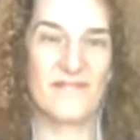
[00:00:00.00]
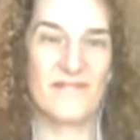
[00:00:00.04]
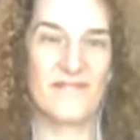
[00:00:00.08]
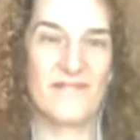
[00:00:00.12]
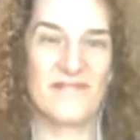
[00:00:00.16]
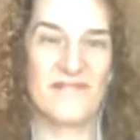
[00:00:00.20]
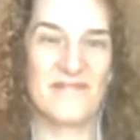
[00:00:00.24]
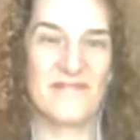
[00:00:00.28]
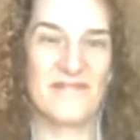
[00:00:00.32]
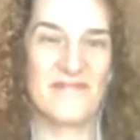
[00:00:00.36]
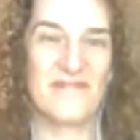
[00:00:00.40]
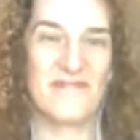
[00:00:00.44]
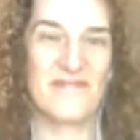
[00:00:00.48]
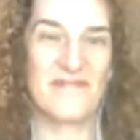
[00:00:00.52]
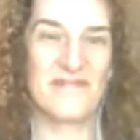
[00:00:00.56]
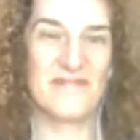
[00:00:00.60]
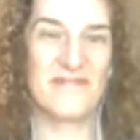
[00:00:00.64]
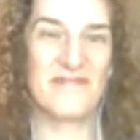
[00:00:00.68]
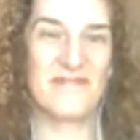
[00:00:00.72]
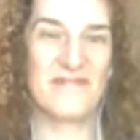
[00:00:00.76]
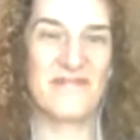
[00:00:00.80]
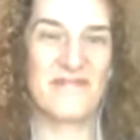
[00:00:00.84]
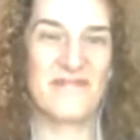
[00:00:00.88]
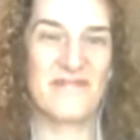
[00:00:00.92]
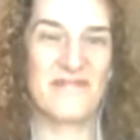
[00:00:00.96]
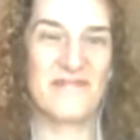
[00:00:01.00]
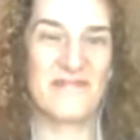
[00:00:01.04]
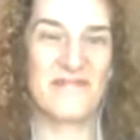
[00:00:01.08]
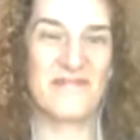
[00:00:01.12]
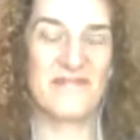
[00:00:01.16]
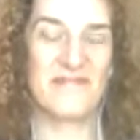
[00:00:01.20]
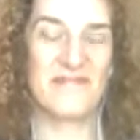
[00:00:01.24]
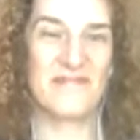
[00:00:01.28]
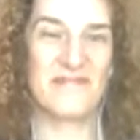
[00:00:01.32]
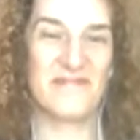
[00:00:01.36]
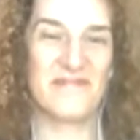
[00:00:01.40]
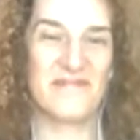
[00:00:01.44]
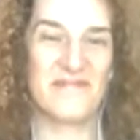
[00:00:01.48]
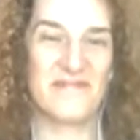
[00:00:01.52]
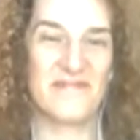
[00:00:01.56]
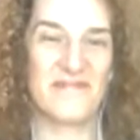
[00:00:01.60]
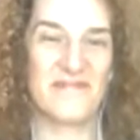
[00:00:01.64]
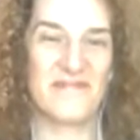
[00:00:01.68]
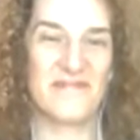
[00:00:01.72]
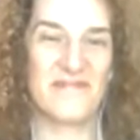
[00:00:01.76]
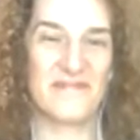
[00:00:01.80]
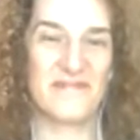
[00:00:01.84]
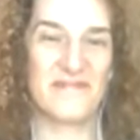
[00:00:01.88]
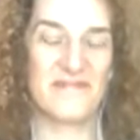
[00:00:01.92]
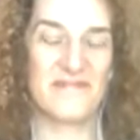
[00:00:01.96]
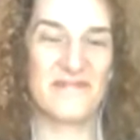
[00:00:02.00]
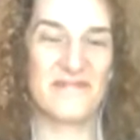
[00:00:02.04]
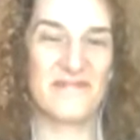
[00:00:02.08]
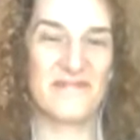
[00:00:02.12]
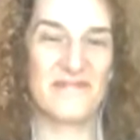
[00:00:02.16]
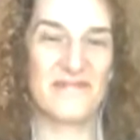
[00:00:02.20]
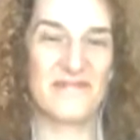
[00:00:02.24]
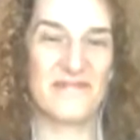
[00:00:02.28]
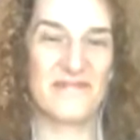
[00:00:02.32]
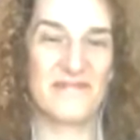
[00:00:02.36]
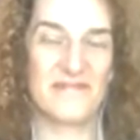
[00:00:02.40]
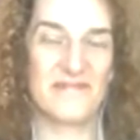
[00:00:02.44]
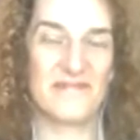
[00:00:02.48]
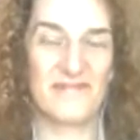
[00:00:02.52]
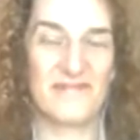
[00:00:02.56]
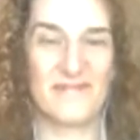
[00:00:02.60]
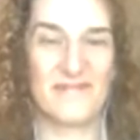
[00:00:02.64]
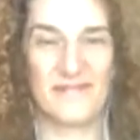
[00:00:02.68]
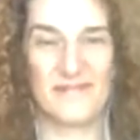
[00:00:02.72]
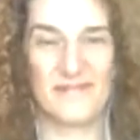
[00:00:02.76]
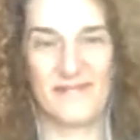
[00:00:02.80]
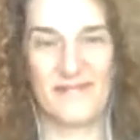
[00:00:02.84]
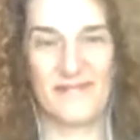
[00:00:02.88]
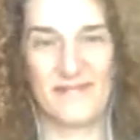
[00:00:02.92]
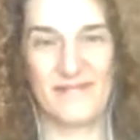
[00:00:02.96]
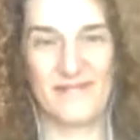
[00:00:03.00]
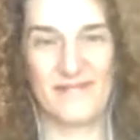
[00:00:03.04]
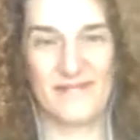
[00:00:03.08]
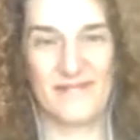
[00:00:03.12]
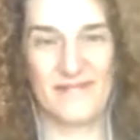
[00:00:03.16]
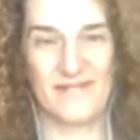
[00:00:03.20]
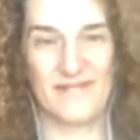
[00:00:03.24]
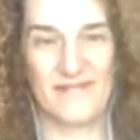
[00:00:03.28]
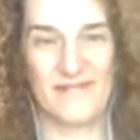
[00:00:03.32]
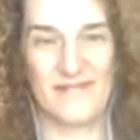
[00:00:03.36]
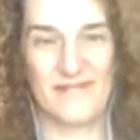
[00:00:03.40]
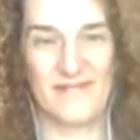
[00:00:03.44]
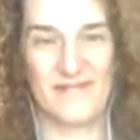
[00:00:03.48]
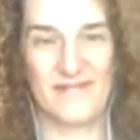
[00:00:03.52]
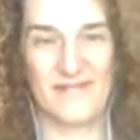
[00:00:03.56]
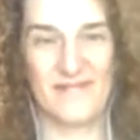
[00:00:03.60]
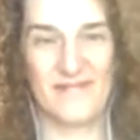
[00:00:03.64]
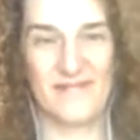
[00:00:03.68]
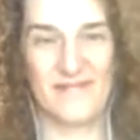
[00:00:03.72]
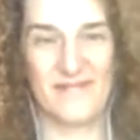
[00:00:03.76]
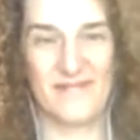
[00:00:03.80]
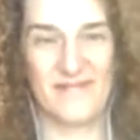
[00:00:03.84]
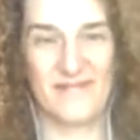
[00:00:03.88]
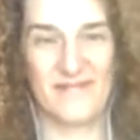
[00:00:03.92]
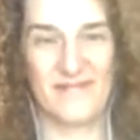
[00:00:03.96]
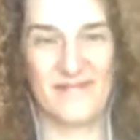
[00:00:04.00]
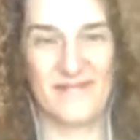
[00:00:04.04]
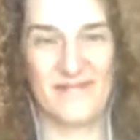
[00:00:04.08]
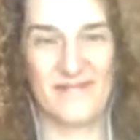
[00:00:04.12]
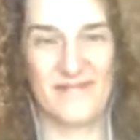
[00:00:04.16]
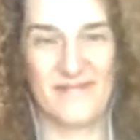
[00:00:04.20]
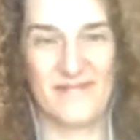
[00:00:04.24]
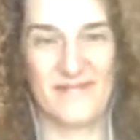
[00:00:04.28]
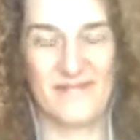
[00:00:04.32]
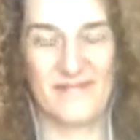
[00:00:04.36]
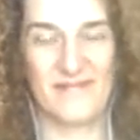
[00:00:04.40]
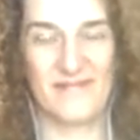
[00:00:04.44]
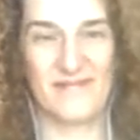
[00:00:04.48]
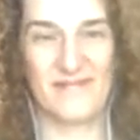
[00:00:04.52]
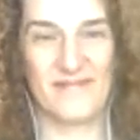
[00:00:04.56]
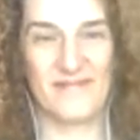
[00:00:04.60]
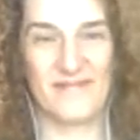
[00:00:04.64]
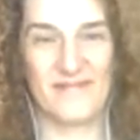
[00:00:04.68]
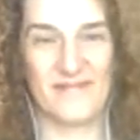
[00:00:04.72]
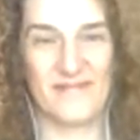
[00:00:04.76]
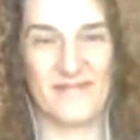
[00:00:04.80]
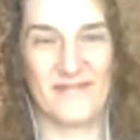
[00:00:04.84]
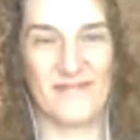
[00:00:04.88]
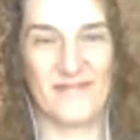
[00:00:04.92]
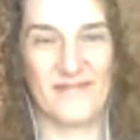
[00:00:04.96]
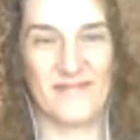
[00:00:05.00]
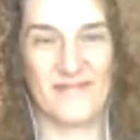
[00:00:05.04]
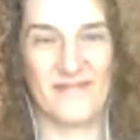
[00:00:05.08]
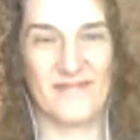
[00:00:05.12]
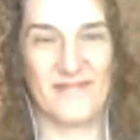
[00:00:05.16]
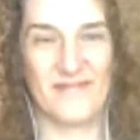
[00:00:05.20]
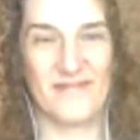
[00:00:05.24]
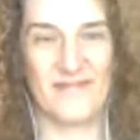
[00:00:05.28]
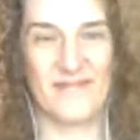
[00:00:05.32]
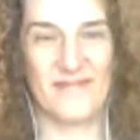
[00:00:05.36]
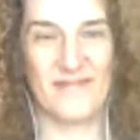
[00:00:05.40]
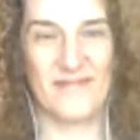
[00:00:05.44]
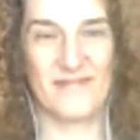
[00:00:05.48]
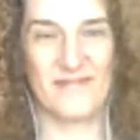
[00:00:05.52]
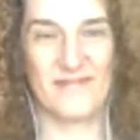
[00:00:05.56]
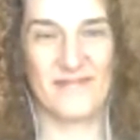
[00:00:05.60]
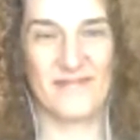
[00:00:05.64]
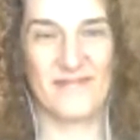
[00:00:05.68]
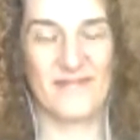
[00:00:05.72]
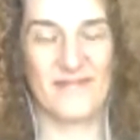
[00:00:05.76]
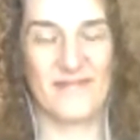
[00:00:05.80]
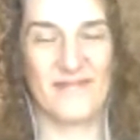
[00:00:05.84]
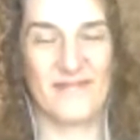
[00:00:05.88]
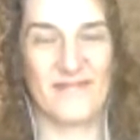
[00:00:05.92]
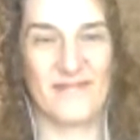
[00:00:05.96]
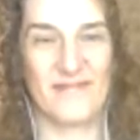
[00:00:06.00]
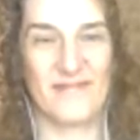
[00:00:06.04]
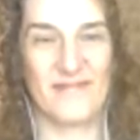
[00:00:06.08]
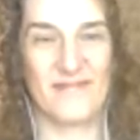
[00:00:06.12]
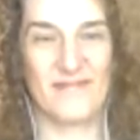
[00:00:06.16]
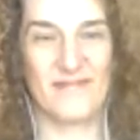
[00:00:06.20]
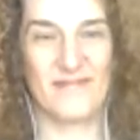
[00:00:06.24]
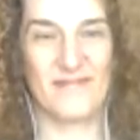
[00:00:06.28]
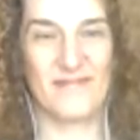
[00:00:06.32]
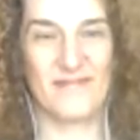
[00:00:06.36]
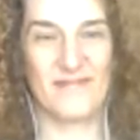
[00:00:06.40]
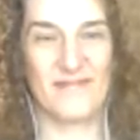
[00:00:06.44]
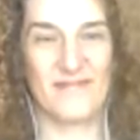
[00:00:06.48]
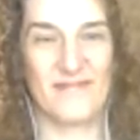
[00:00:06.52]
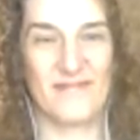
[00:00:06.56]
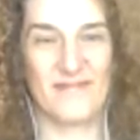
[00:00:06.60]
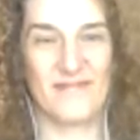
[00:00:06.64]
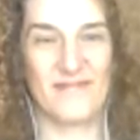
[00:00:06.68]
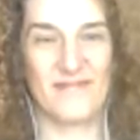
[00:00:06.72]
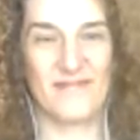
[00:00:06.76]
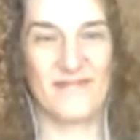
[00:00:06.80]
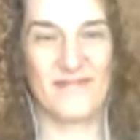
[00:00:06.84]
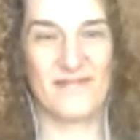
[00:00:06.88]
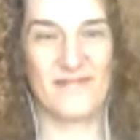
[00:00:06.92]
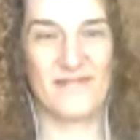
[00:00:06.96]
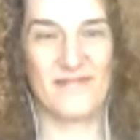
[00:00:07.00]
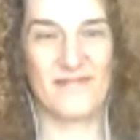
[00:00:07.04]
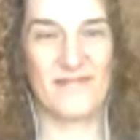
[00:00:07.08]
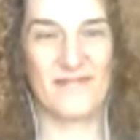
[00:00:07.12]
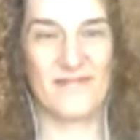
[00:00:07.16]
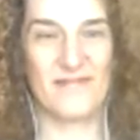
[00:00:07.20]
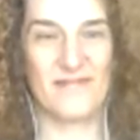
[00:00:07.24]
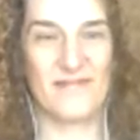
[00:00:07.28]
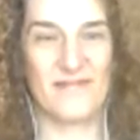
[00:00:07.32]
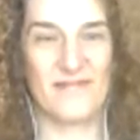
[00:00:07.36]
(silent)